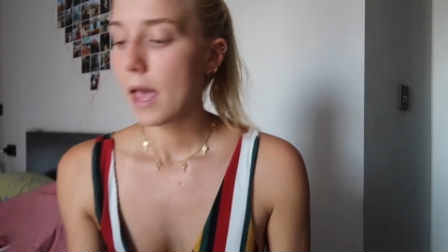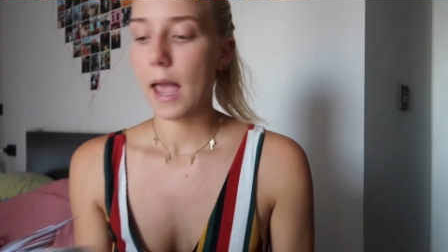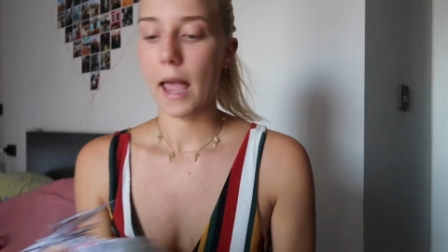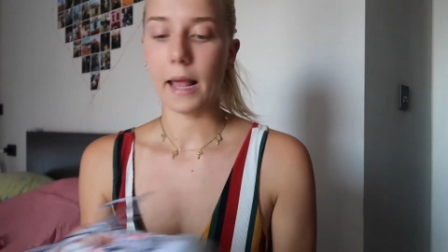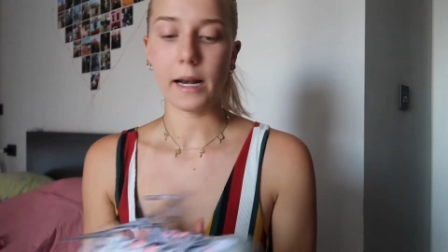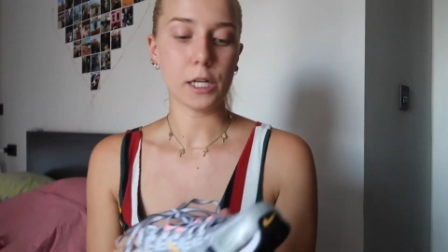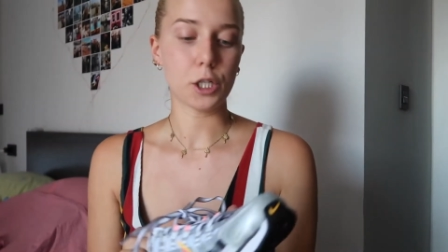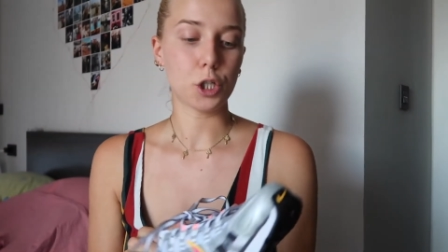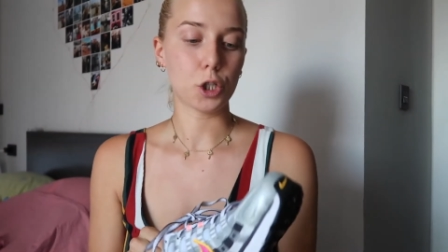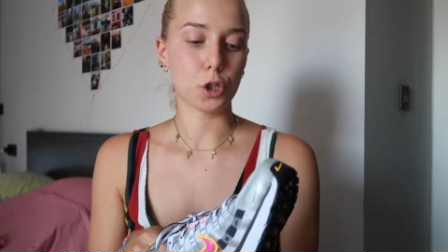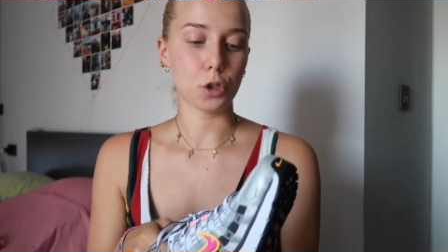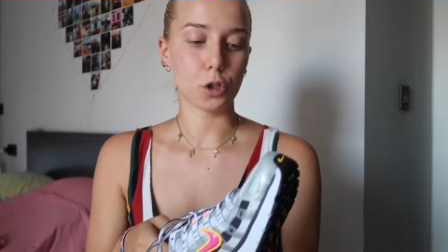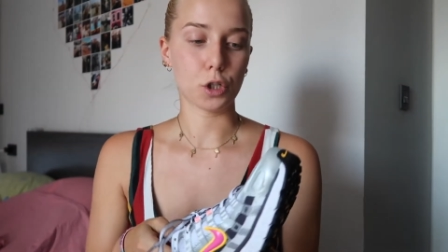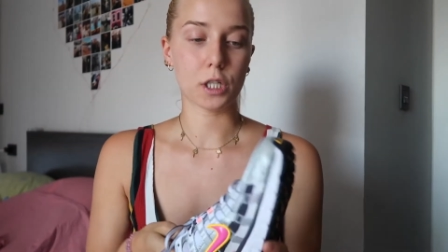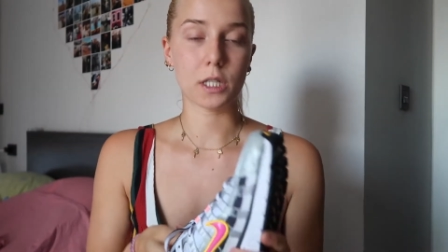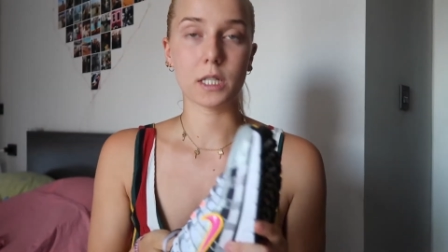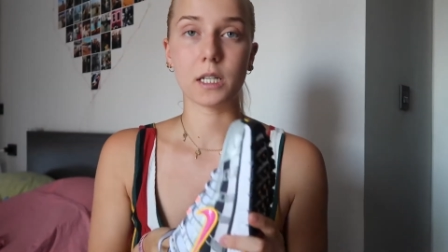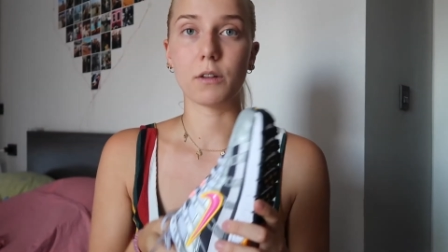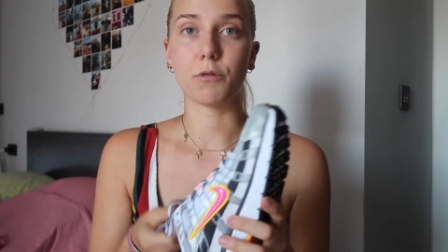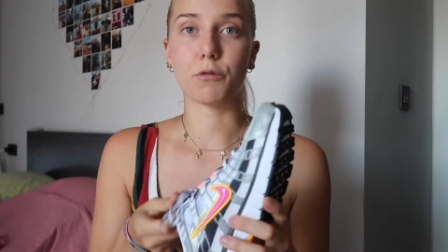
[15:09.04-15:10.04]
And it's
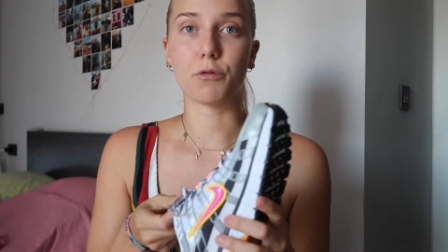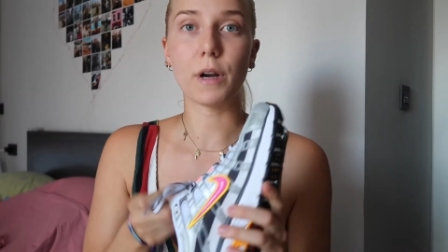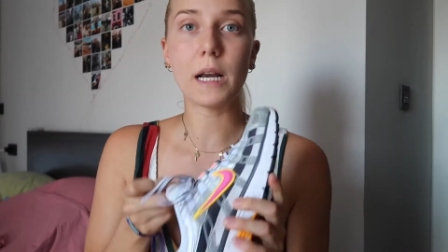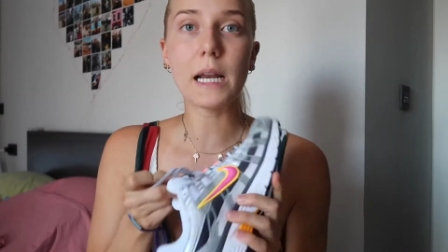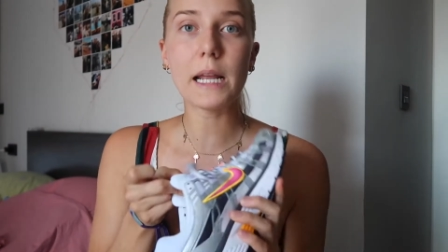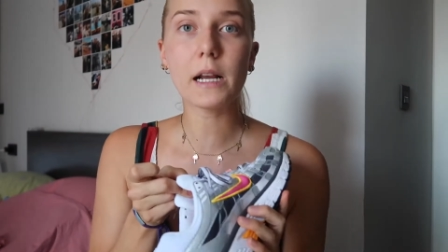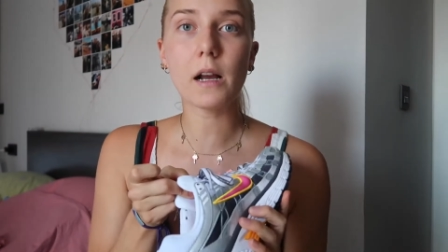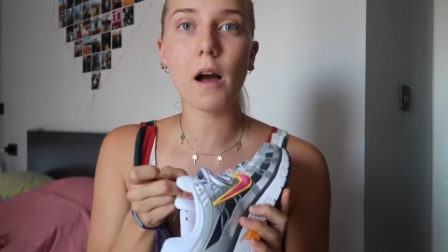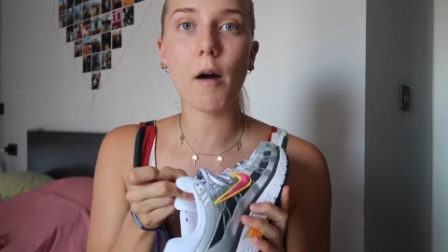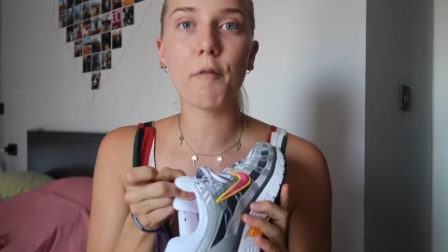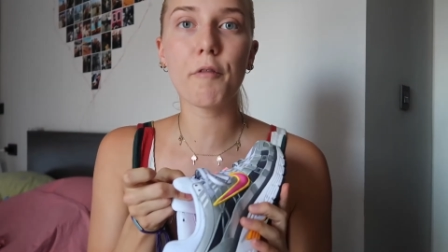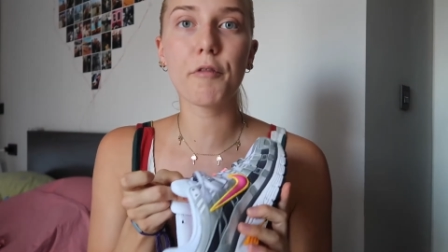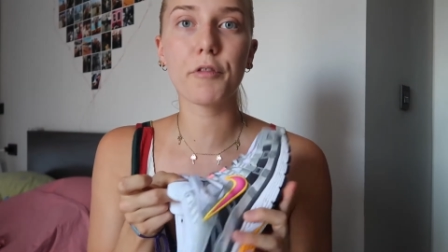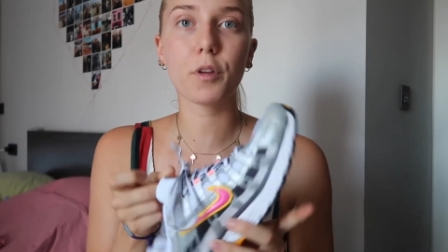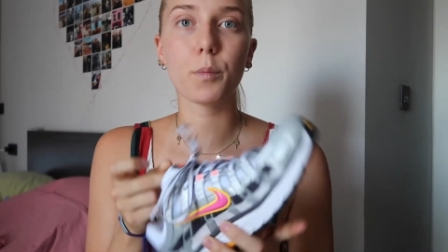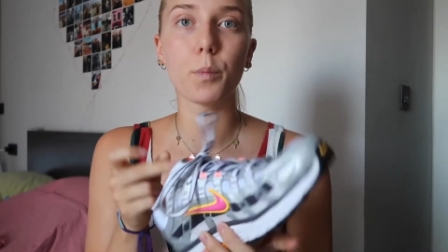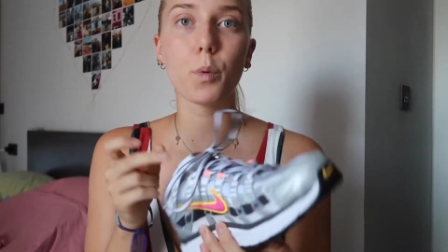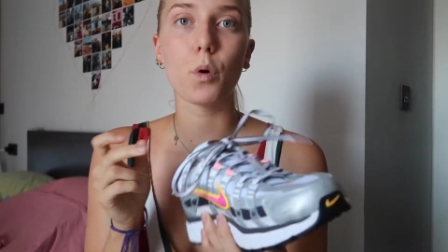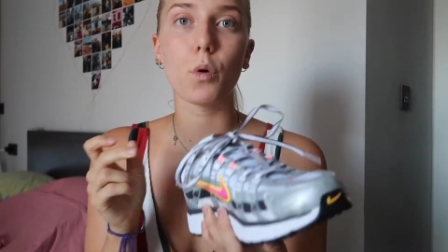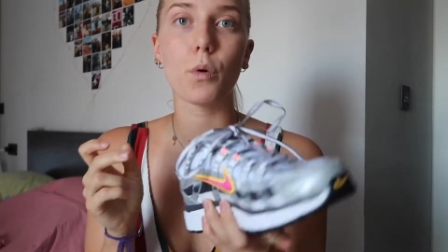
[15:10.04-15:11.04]
just really
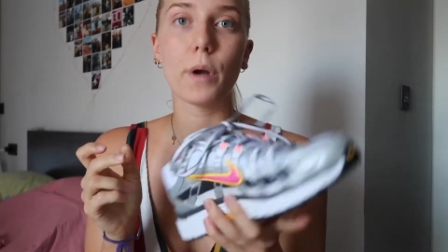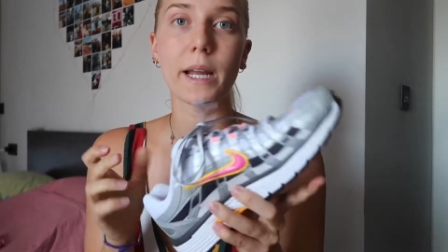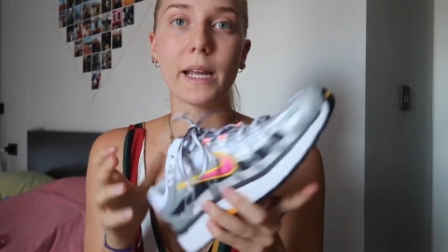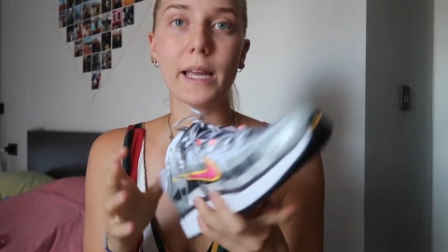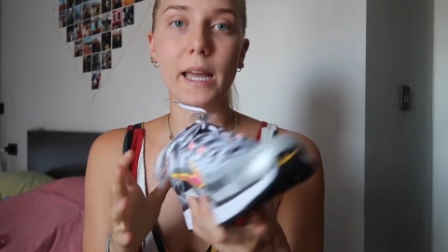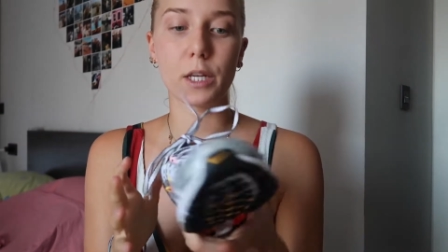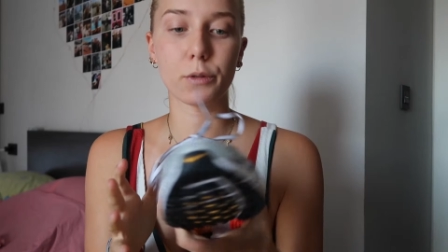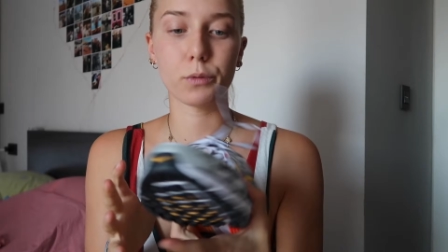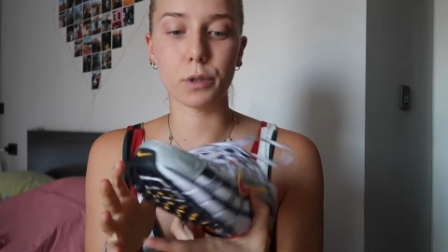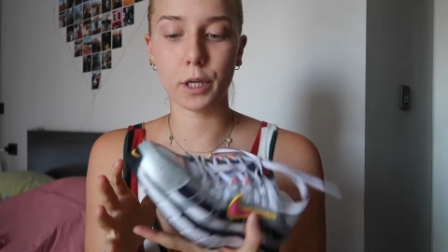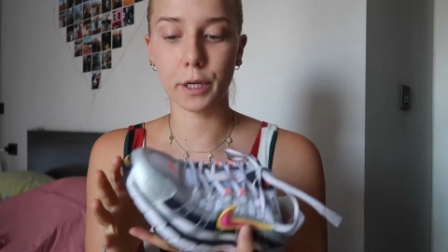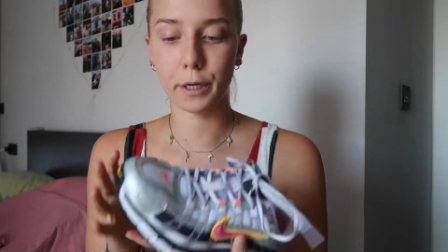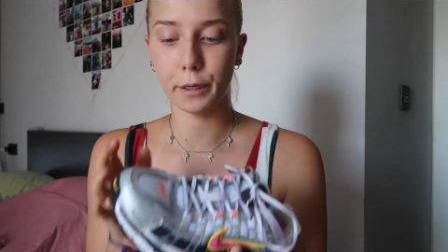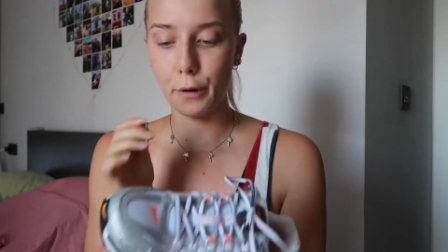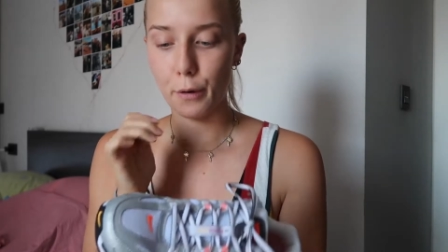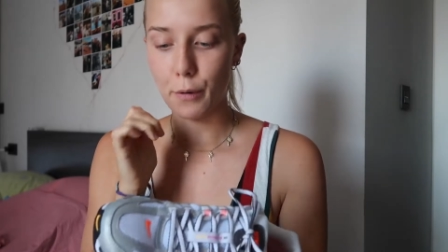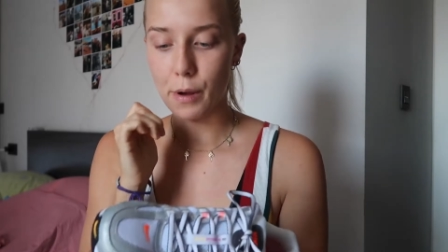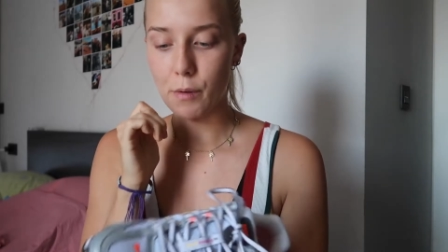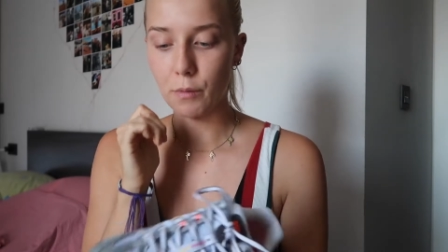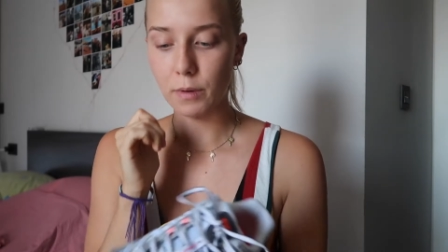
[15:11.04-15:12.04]
comfortable in case we're gonna
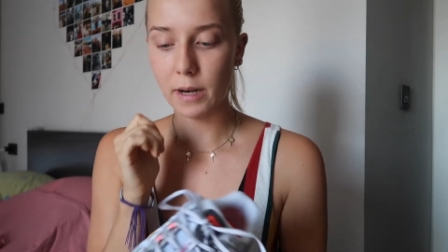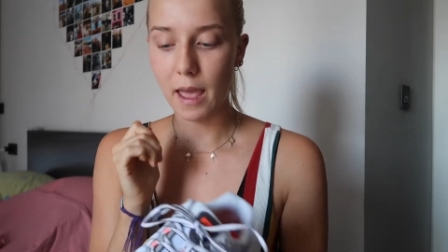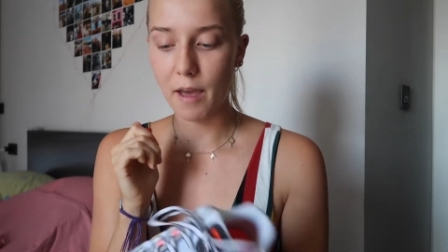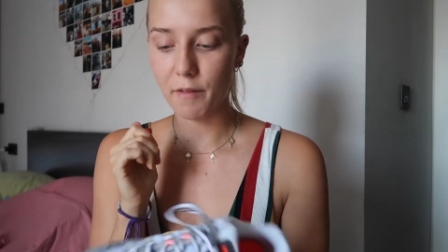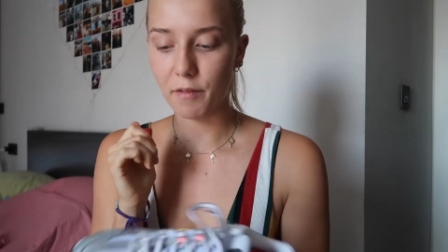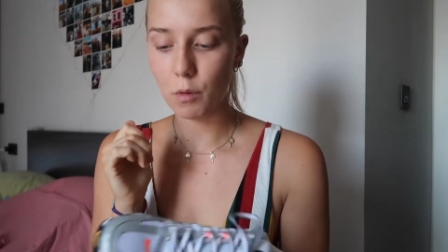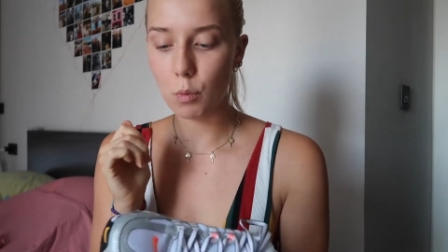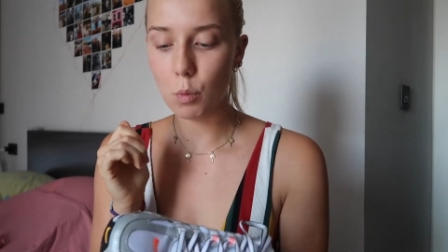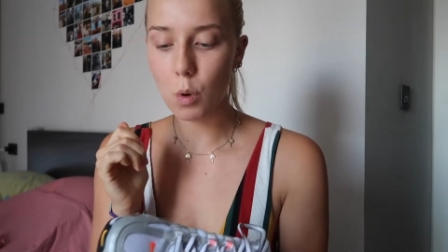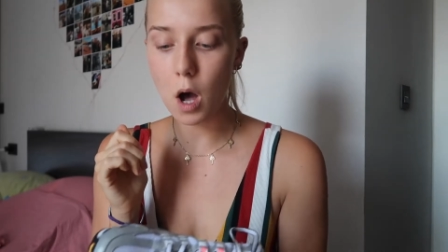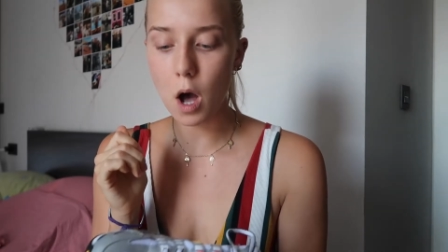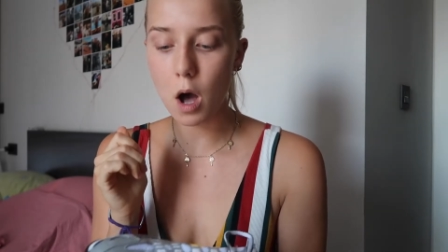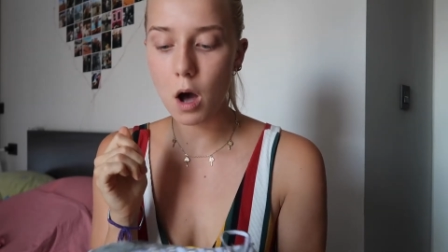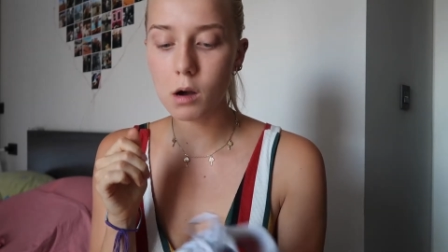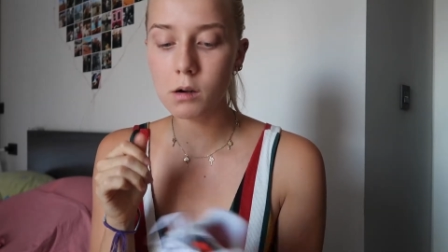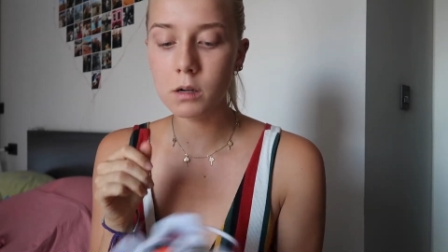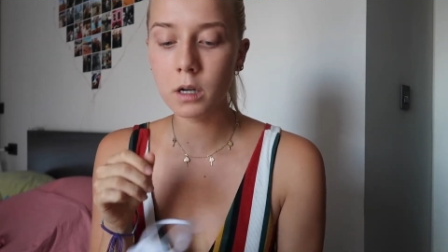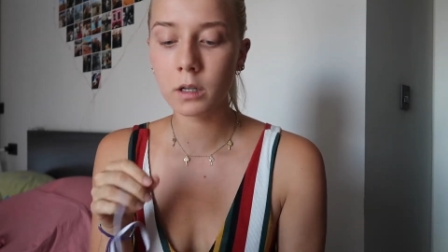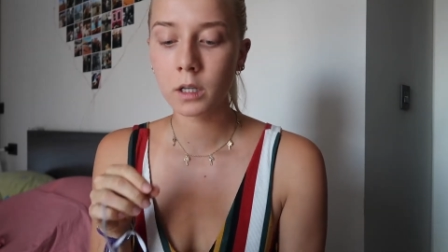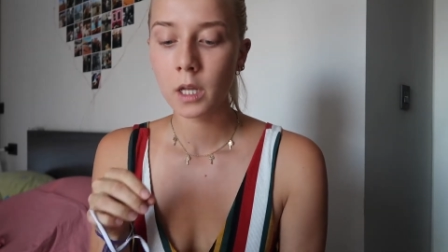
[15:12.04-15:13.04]
go and have a
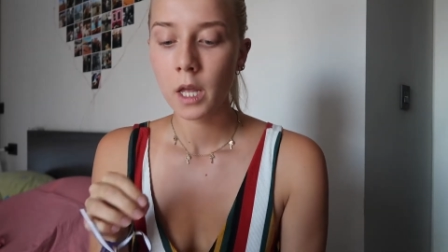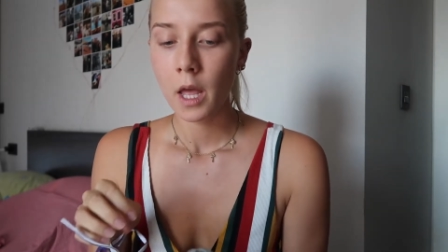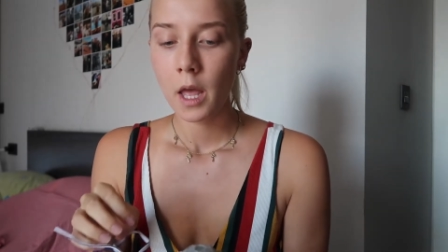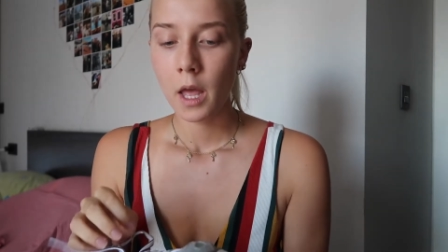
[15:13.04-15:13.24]
walk.